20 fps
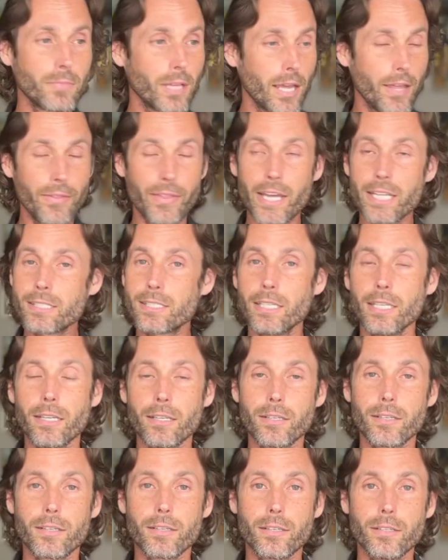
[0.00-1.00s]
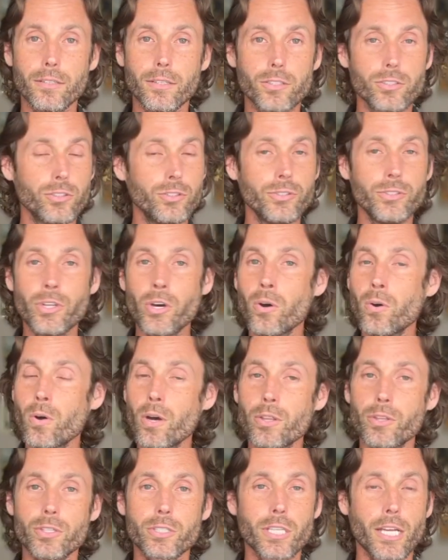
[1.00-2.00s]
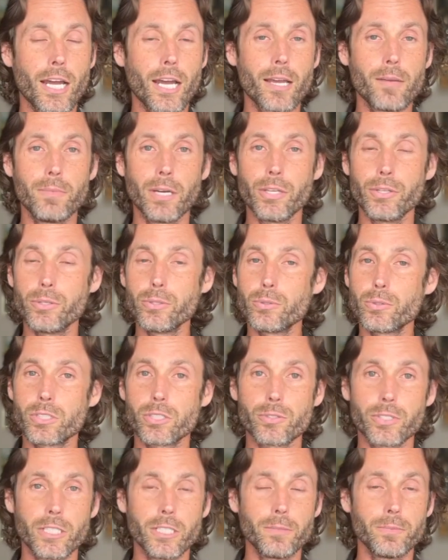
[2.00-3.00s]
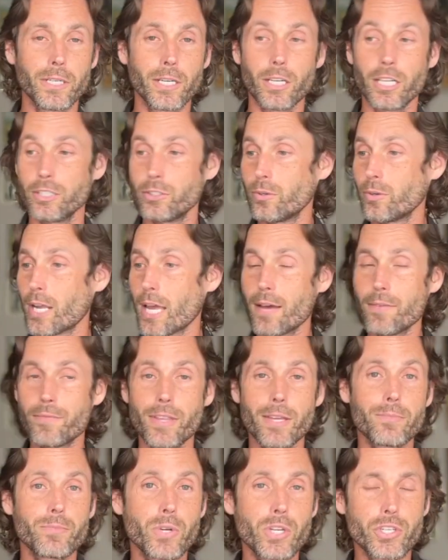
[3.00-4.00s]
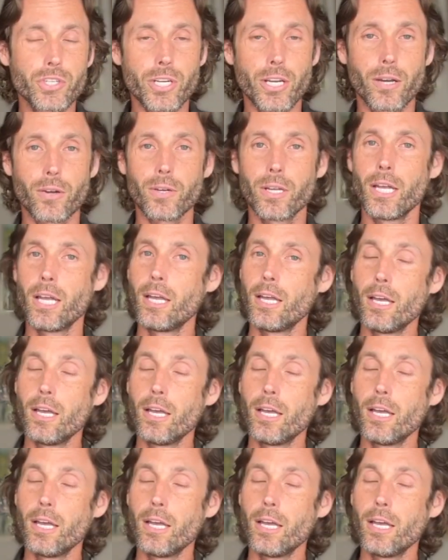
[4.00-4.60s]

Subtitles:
And that's it. There's no other time I use their email. I don't have them reach out.